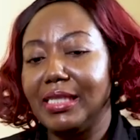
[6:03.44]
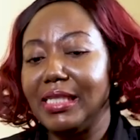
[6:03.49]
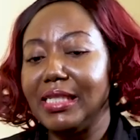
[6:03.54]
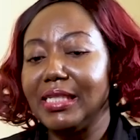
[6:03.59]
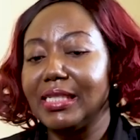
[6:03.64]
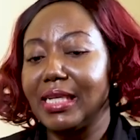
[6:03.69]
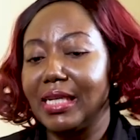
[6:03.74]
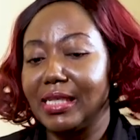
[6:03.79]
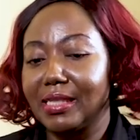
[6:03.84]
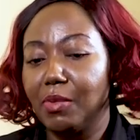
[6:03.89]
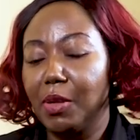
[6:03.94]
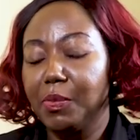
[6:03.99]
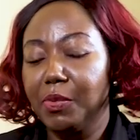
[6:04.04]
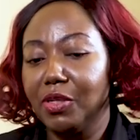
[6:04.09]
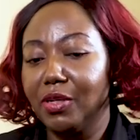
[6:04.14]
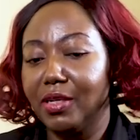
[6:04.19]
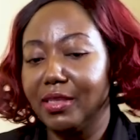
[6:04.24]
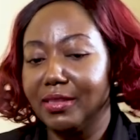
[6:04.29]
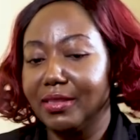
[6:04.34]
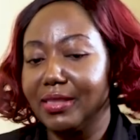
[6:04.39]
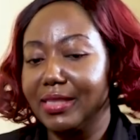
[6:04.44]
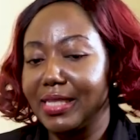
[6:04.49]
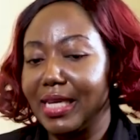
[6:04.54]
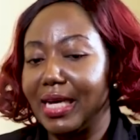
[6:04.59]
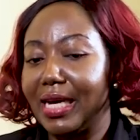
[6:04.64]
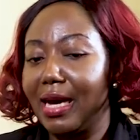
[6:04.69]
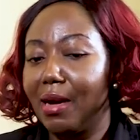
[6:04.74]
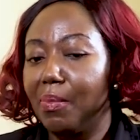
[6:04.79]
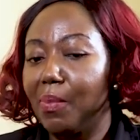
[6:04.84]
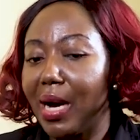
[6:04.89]
teachers, people don't
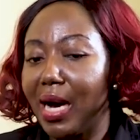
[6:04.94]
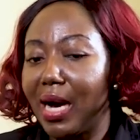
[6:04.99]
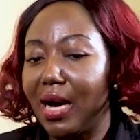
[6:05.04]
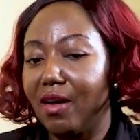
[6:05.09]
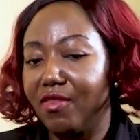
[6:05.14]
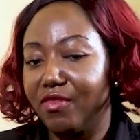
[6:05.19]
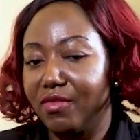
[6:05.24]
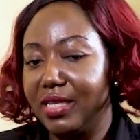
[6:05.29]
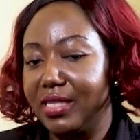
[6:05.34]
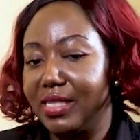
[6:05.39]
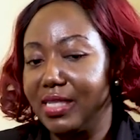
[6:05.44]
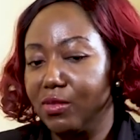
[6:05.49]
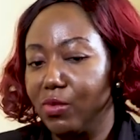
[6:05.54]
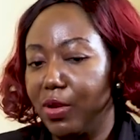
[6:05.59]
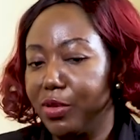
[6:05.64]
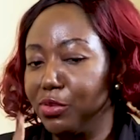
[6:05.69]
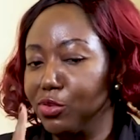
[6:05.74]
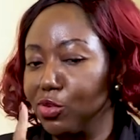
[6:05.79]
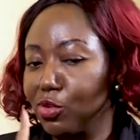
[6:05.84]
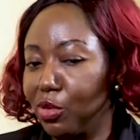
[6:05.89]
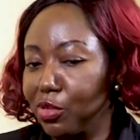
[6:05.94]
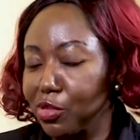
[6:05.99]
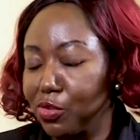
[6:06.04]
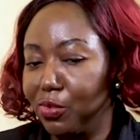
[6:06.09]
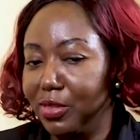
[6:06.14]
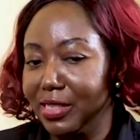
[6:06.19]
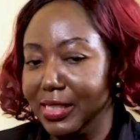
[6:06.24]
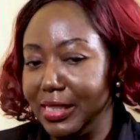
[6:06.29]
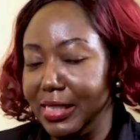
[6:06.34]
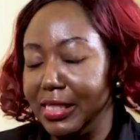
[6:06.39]
understand how powerful it is when you touch
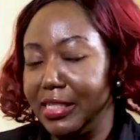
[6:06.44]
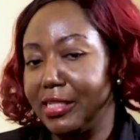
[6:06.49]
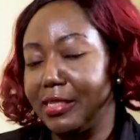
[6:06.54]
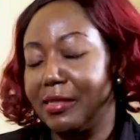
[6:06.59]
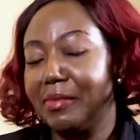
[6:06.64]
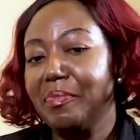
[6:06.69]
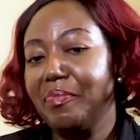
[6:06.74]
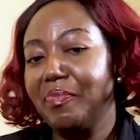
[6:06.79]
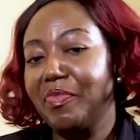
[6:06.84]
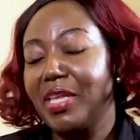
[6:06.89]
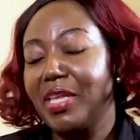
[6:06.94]
one teacher.